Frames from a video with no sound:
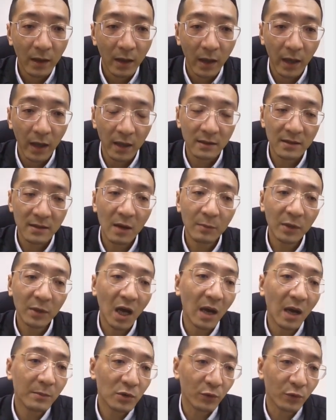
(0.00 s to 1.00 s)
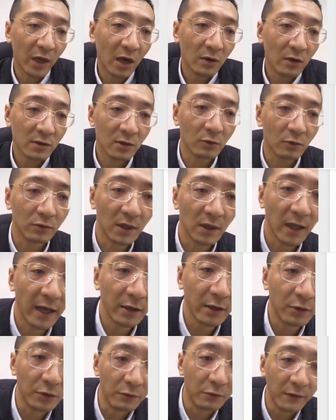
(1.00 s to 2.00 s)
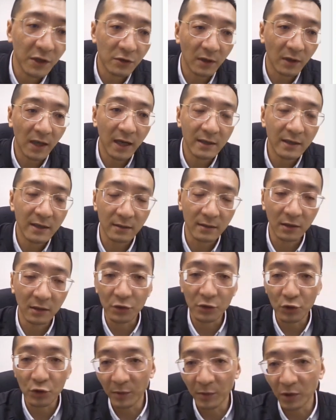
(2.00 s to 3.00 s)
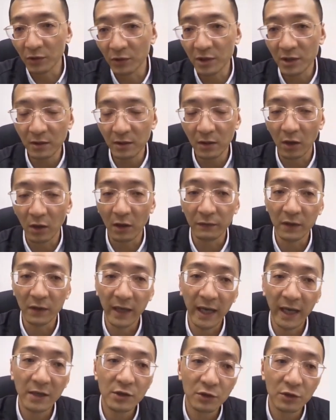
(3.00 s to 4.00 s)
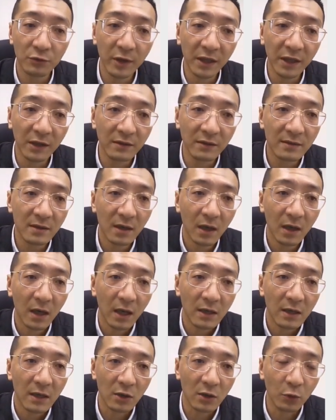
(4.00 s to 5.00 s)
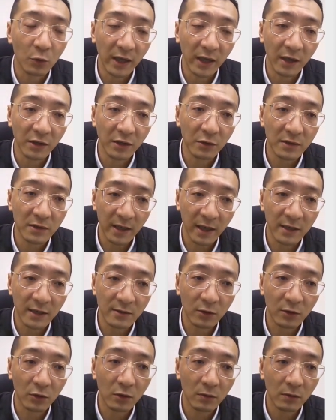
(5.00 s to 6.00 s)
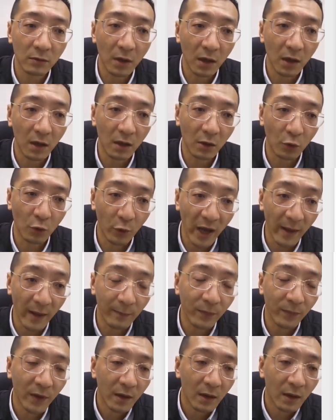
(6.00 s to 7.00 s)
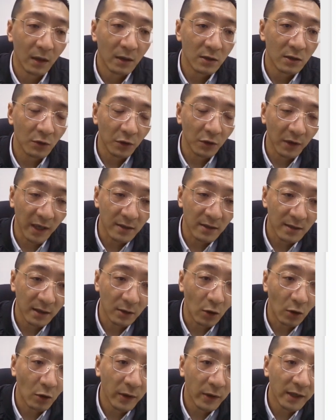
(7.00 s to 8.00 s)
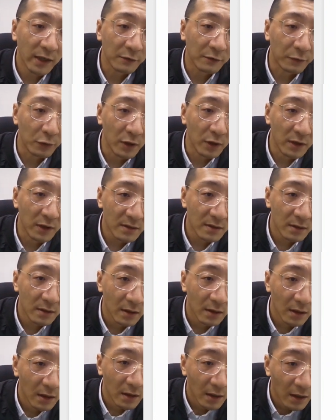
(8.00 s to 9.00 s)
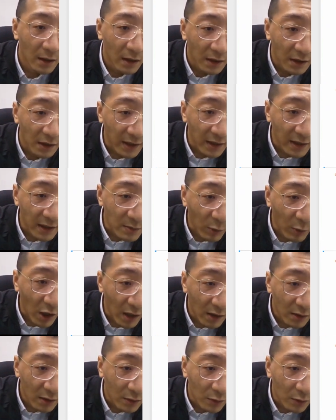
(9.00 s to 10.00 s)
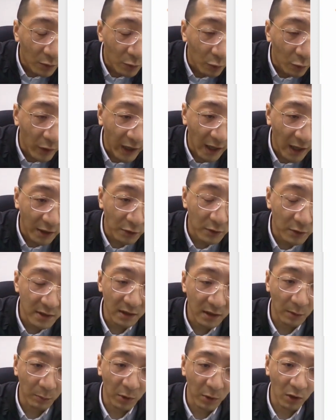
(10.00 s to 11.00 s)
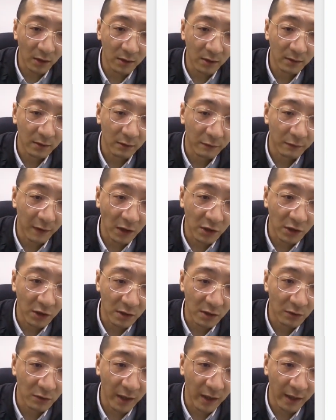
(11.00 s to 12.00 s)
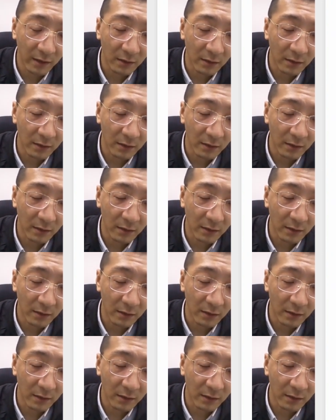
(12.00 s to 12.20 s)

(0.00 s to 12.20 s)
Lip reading: And sometimes we also would like to visualize the distribution of the energy readings, so we can use histogram. So you can see the only difference in this part, we are using the plot function, right,